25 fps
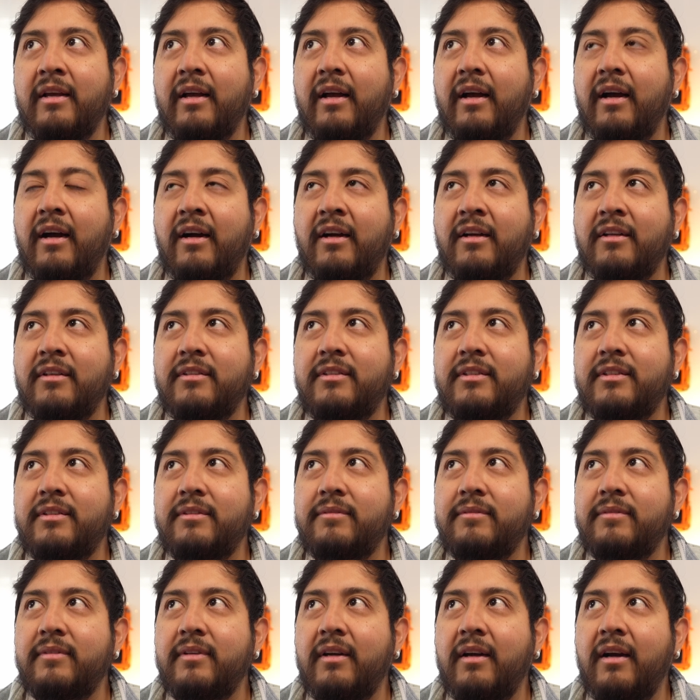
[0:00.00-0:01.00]
And
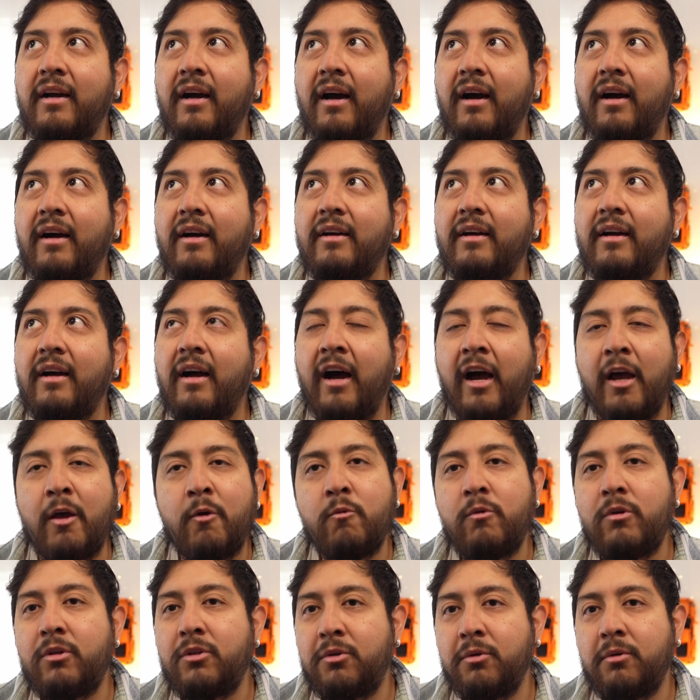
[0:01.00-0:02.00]
I
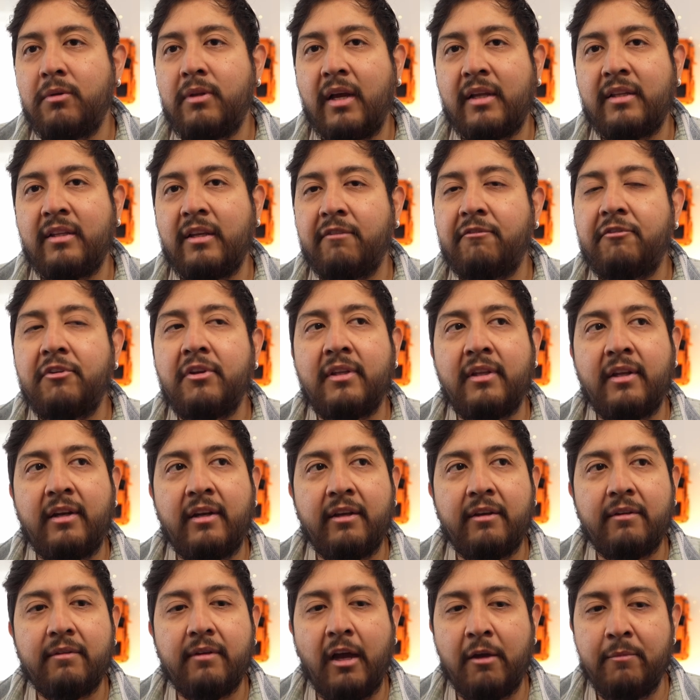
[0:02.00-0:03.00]
will do that definitely.
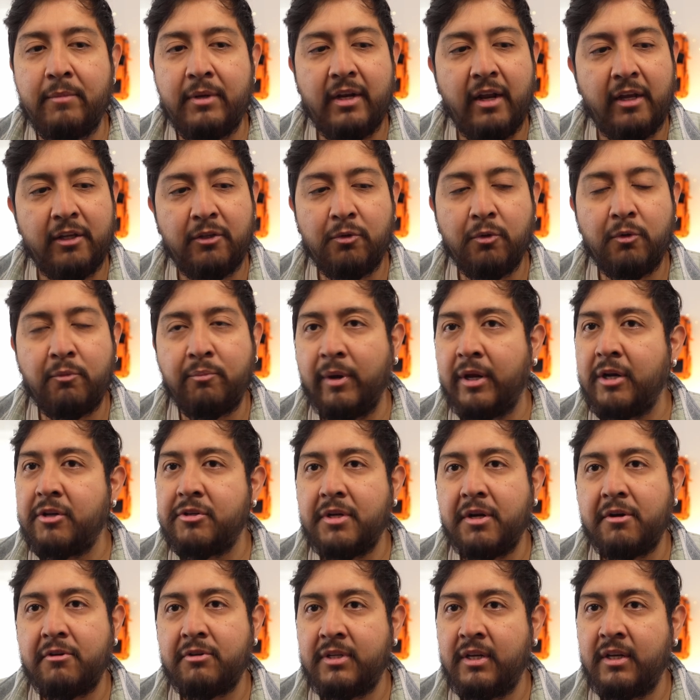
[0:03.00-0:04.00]
I mean, I took very
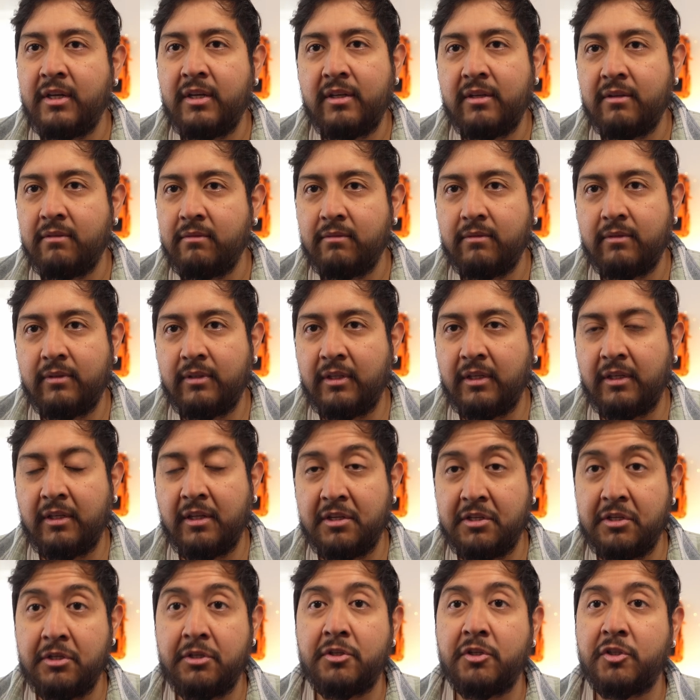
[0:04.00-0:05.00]
seriously the
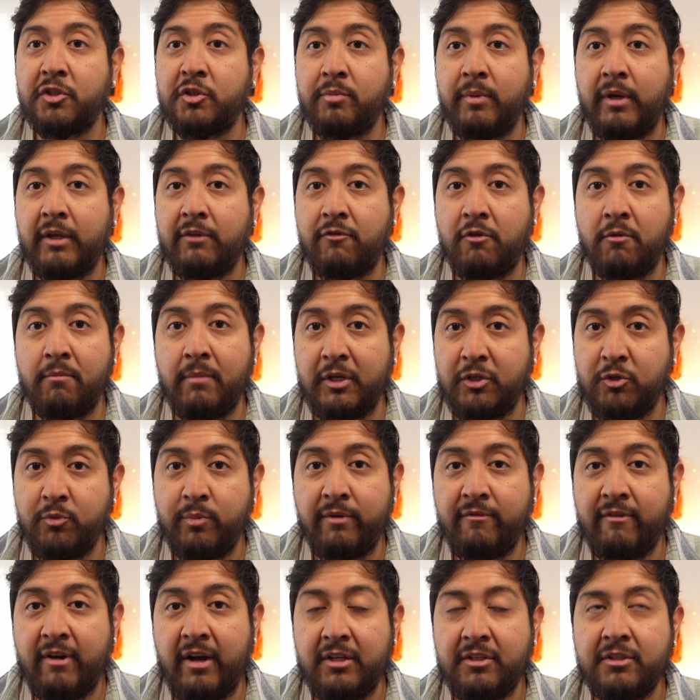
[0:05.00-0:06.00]
decisions made from my
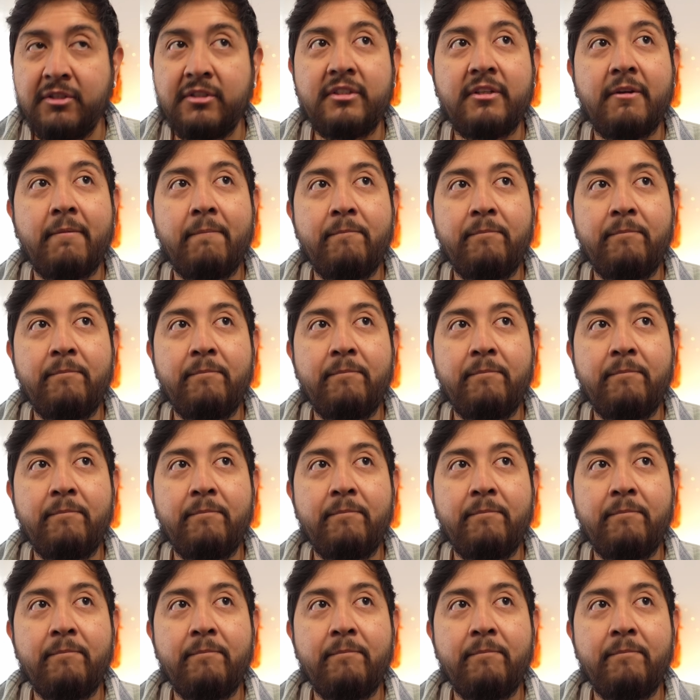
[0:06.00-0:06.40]
supervisors.